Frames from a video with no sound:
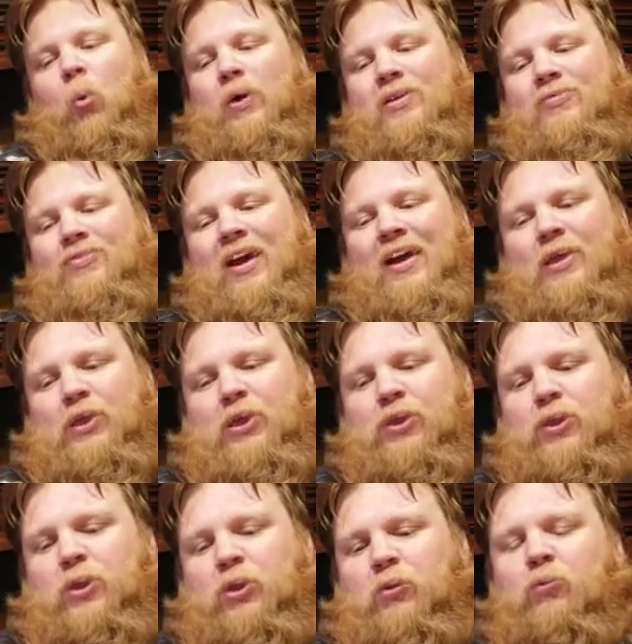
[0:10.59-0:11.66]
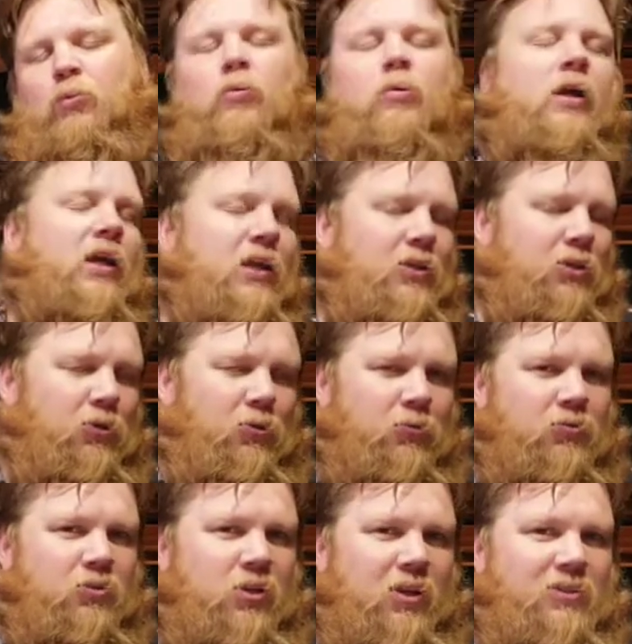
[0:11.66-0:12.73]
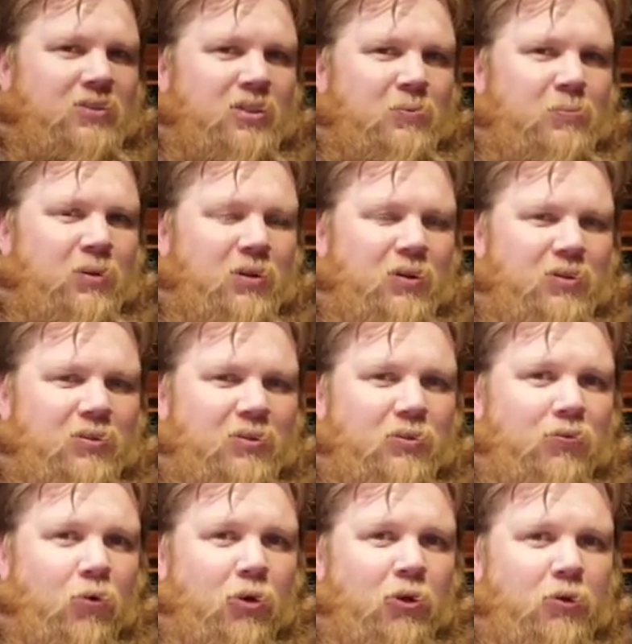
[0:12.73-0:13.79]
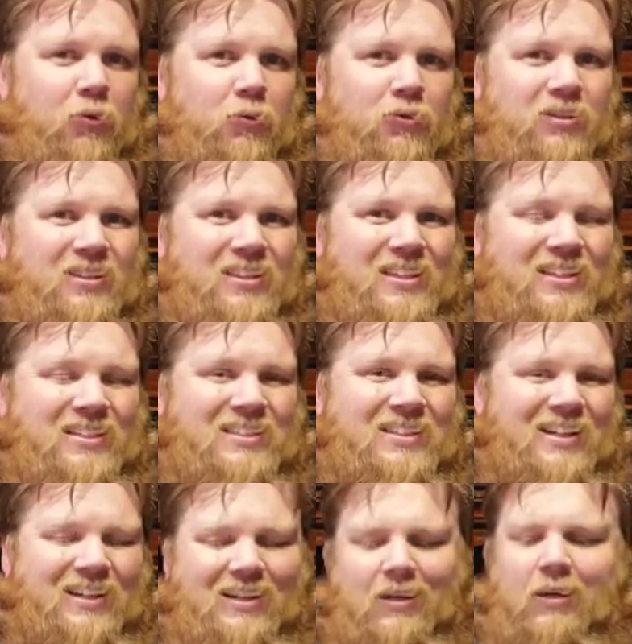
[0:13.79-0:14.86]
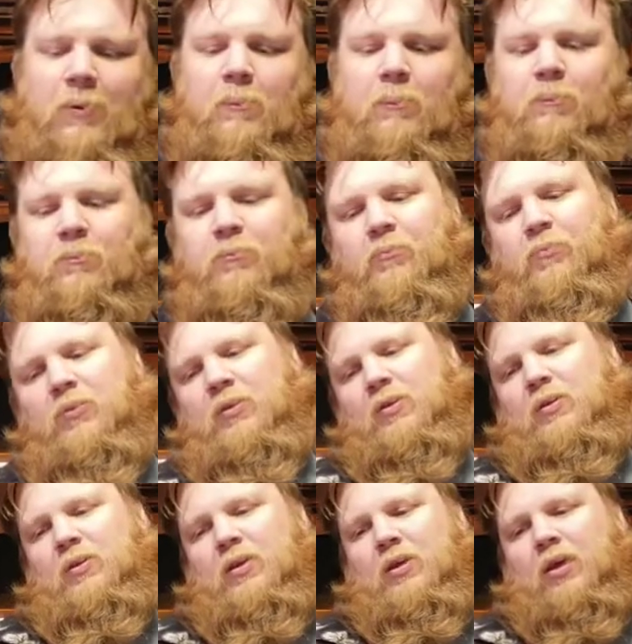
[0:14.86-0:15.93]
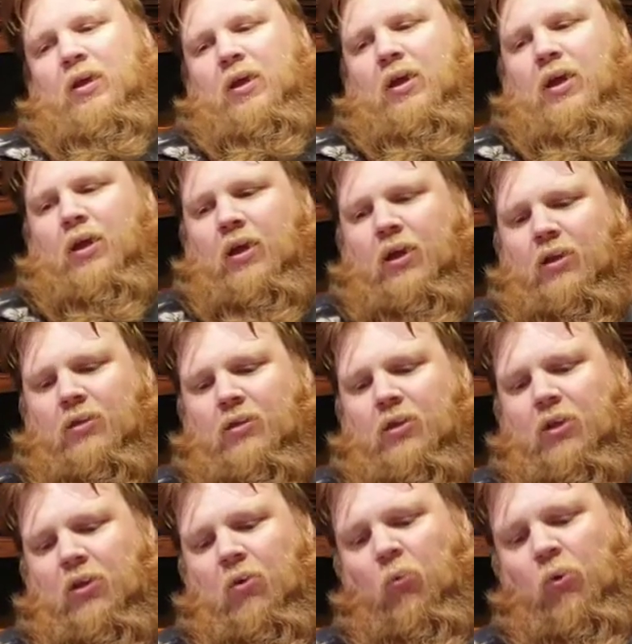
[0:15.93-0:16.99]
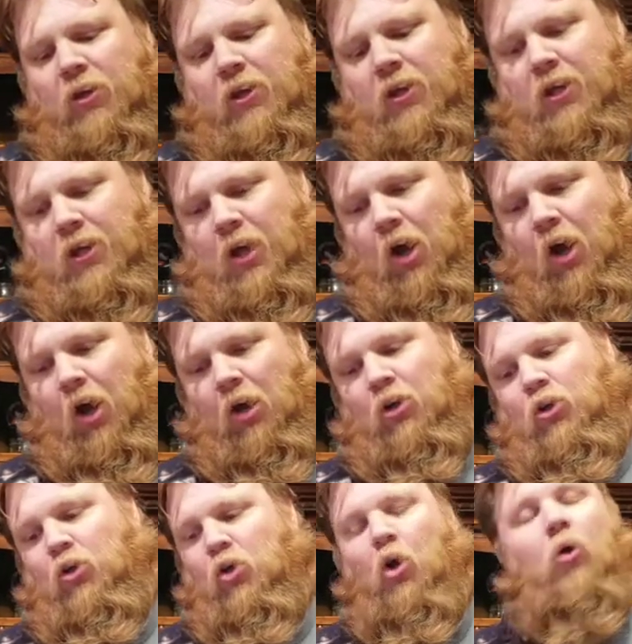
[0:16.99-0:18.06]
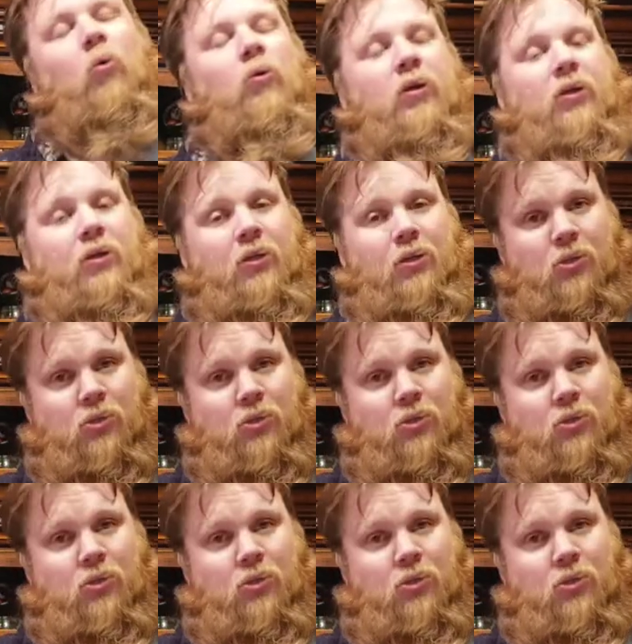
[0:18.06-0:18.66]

We've got 3 new tasty beers for you this time. And we are going